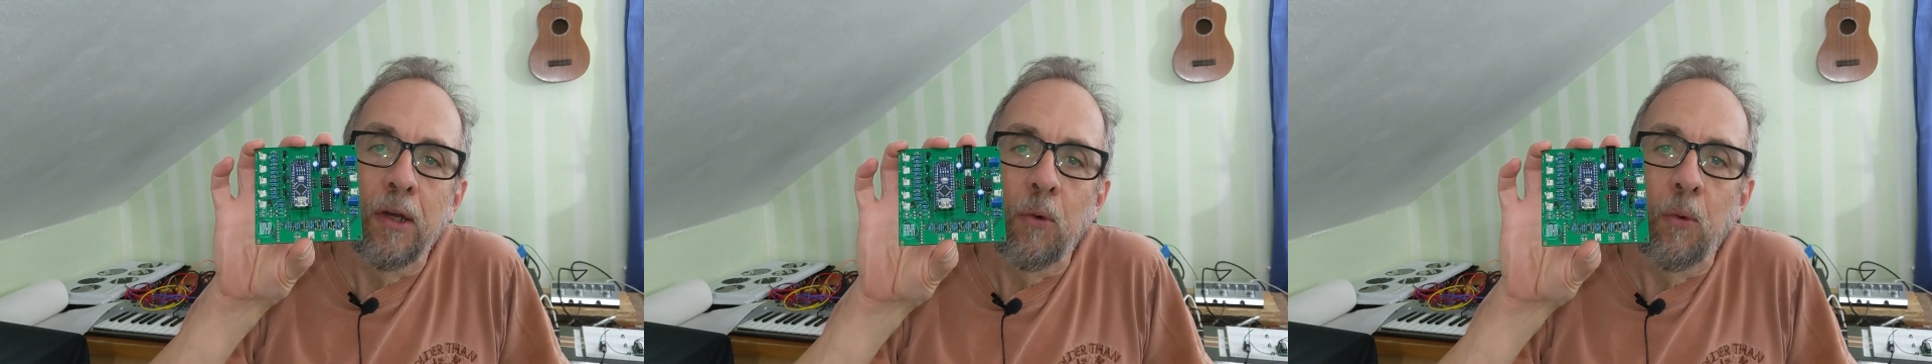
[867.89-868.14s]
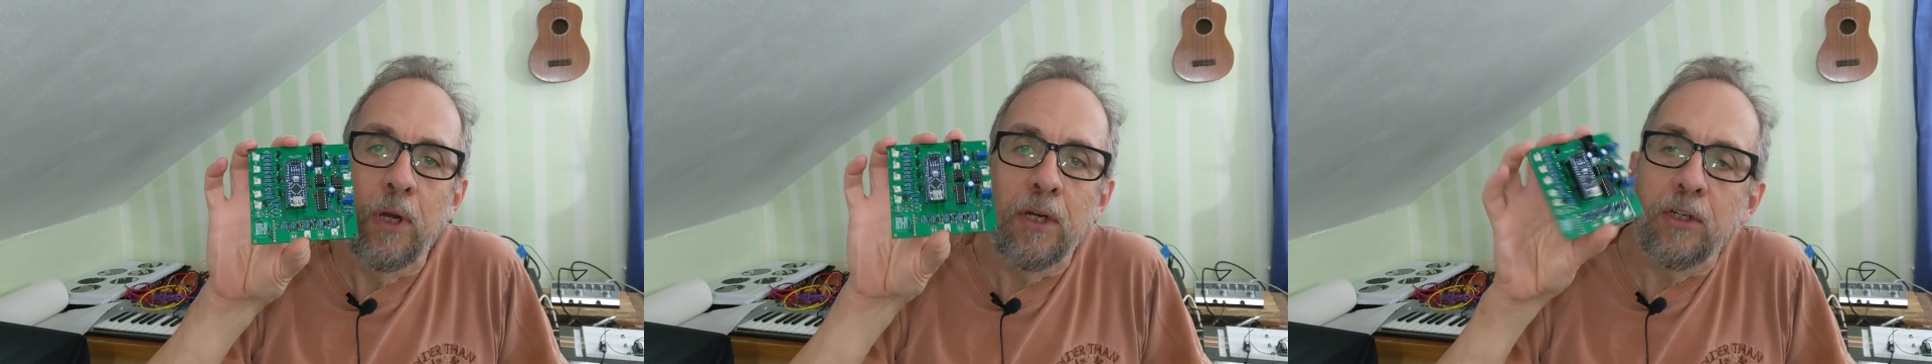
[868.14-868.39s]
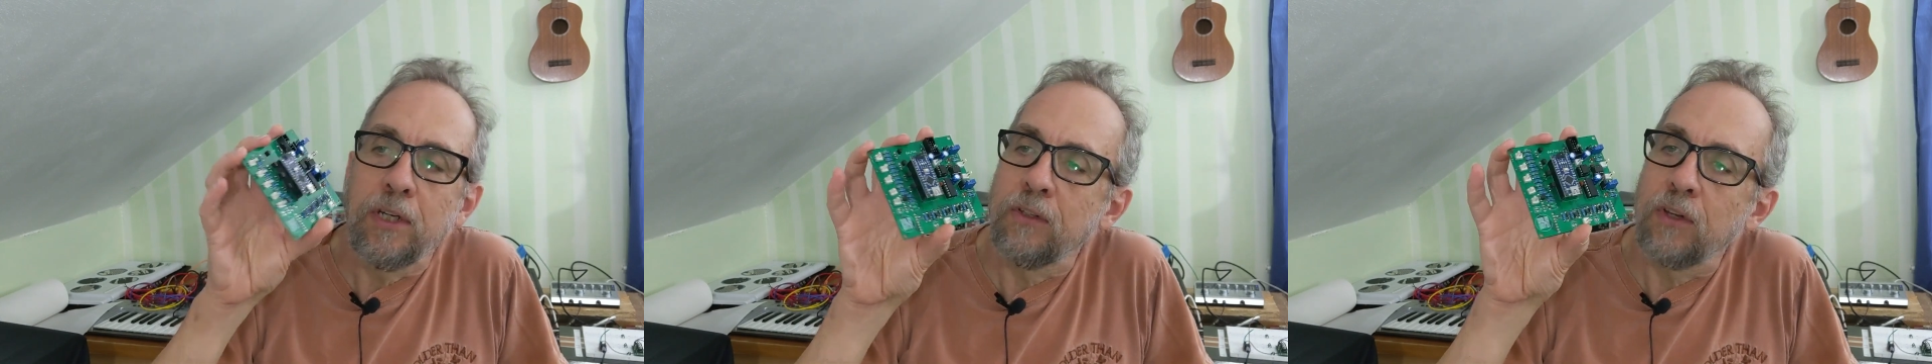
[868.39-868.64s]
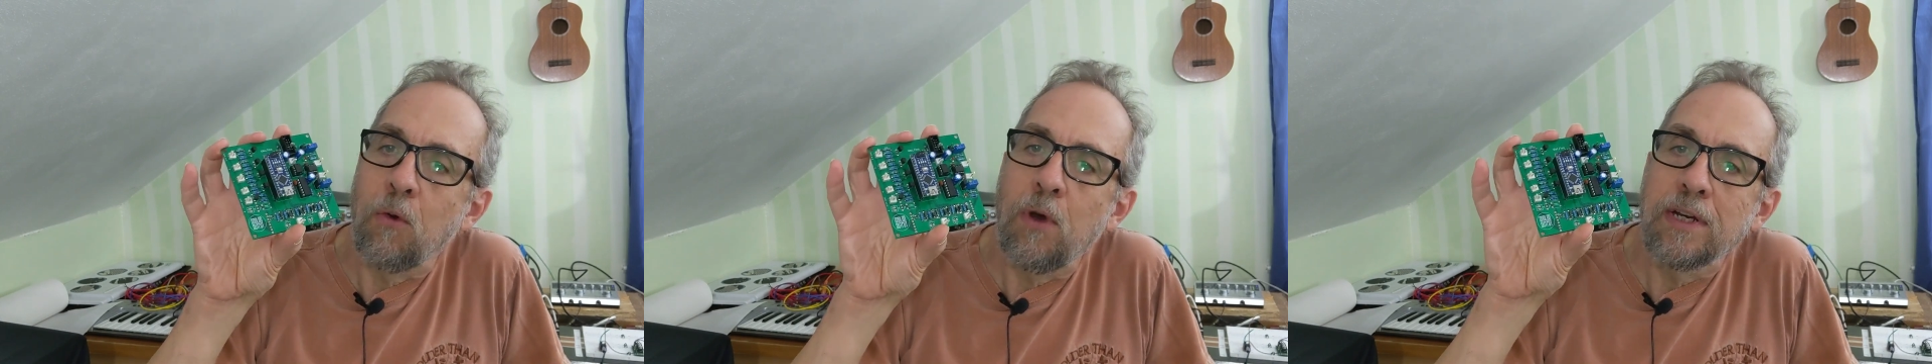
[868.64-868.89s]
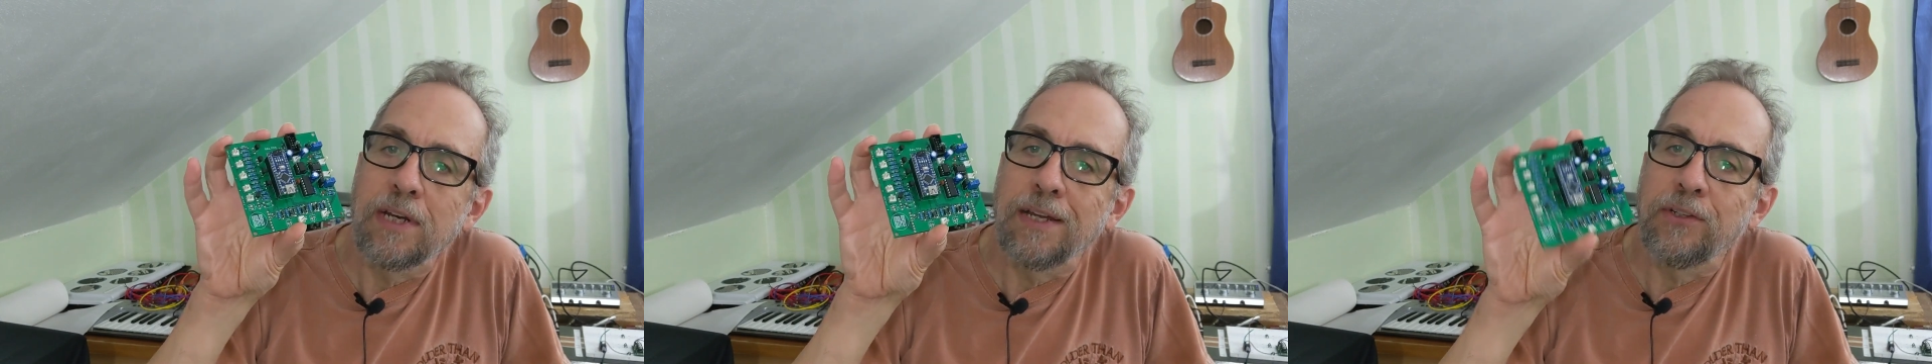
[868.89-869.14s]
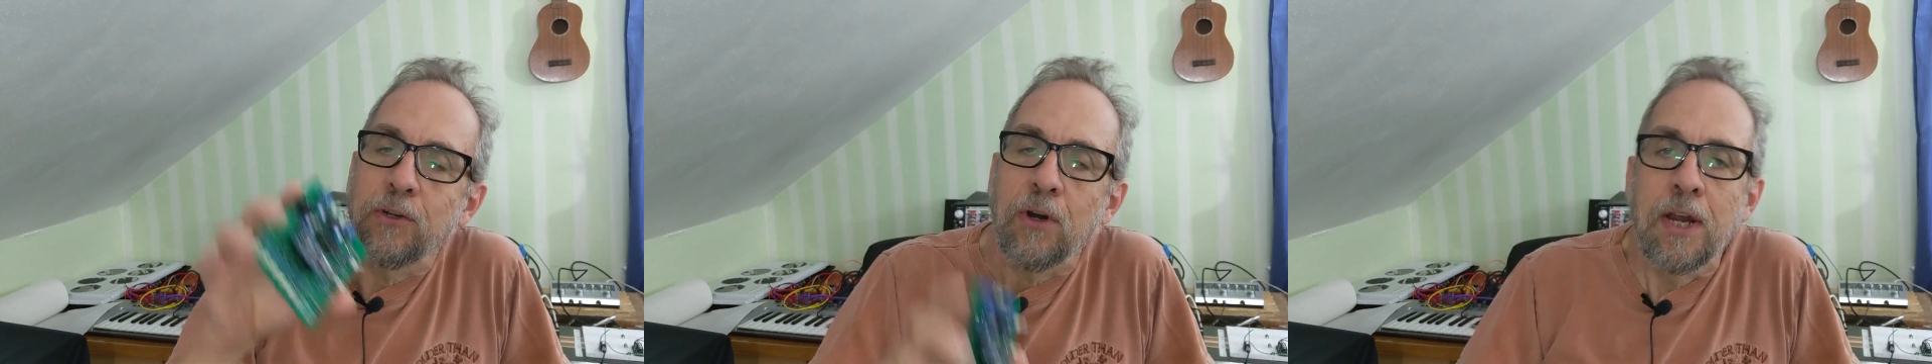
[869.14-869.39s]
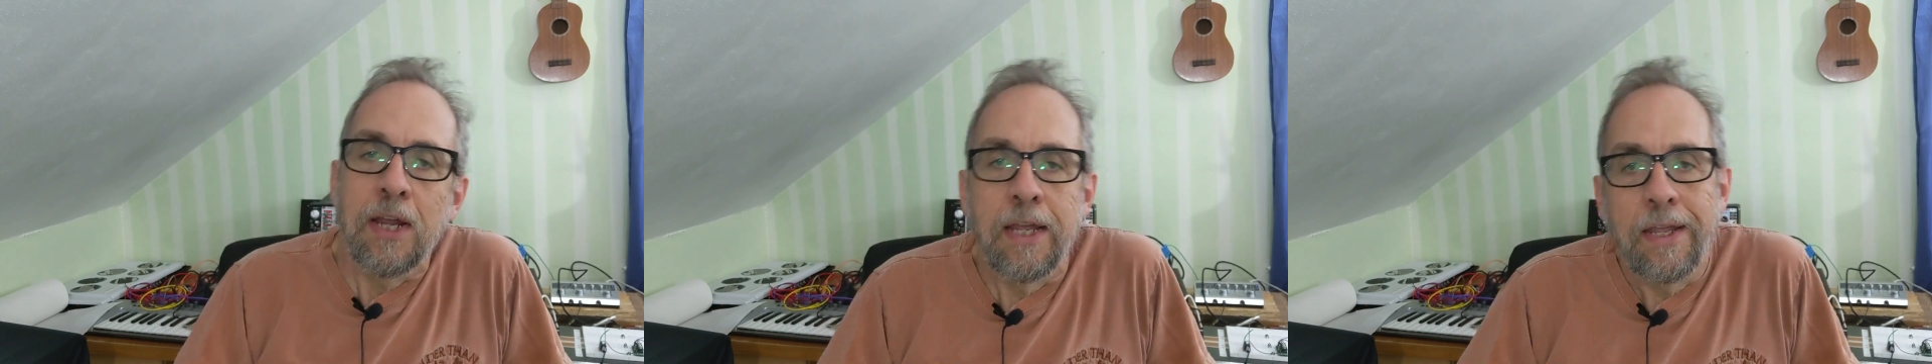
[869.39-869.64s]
which is a quantizer.